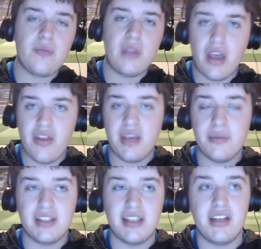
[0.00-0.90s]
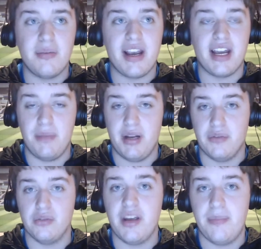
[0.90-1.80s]
I think he was a centre-back and a bit of a
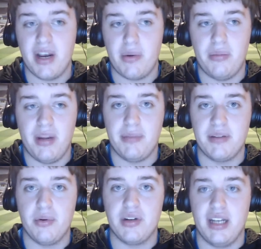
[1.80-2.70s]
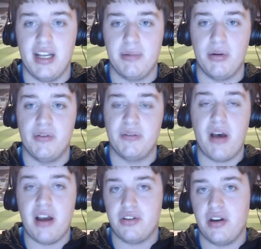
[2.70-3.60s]
right-back when he played with Sporting Lisbon. It was
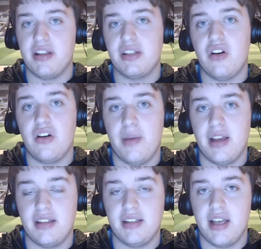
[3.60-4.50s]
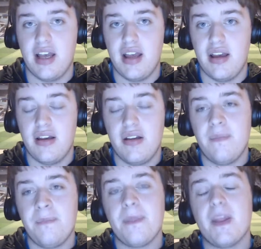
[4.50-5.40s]
Poch kind of saw him as...
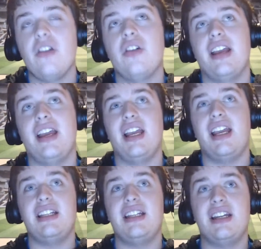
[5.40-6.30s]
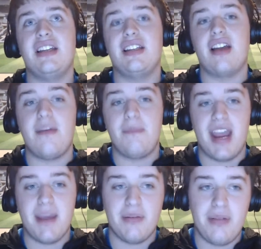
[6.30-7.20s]
Look, he, he did on
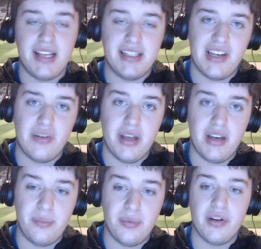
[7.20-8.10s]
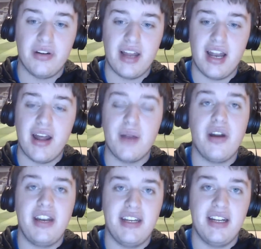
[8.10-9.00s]
paper play centre mid, but a lot of what
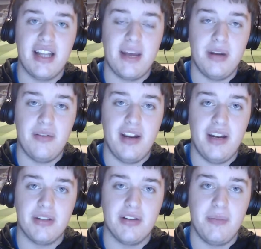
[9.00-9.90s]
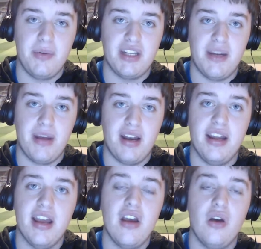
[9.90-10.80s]
he did in that midfield beside Moussa
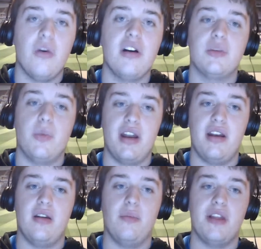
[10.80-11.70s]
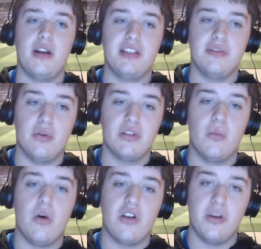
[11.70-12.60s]
Dembele was when when the likes of Rose and
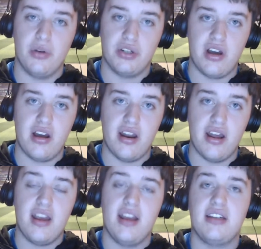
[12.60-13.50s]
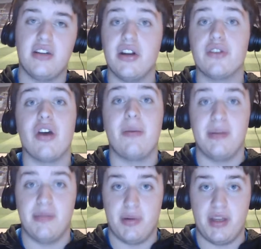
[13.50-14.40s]
Walker pushed on, Dyer dropped
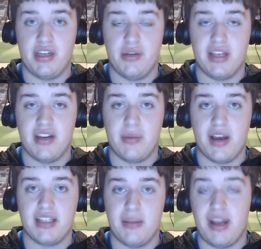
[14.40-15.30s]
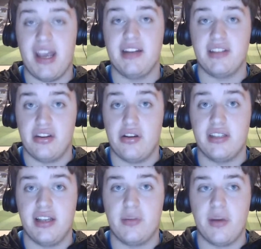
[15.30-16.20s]
in between the two centre backs and played as a third
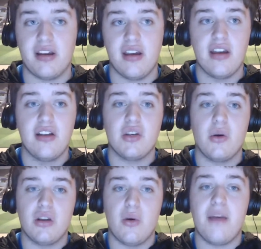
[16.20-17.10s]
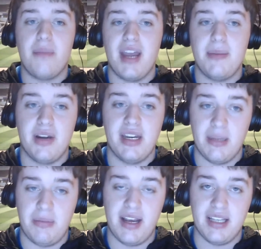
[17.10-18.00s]
centre back. So although on paper he
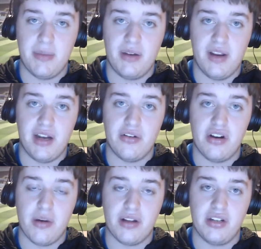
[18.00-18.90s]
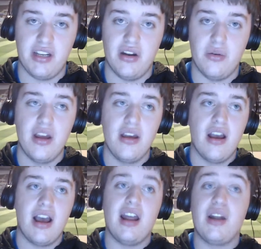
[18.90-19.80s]
did play as a midfielder under Pochettino,
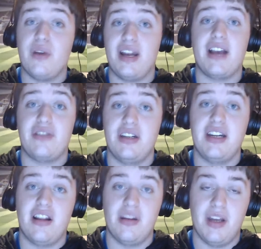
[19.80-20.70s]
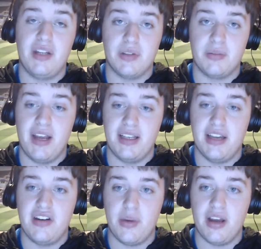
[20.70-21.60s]
a lot of what he actually did on the pitch was playing
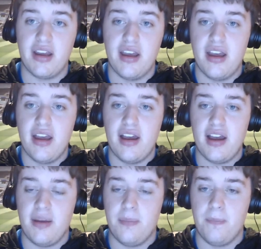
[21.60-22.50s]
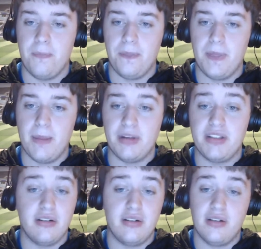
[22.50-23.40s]
centre back. Um, but
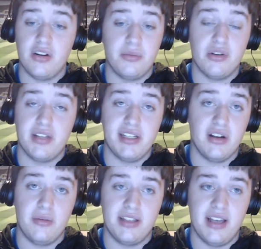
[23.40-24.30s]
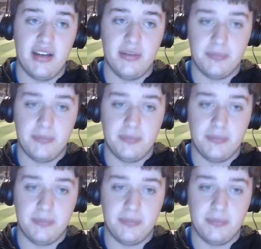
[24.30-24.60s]
look, Jose's always said,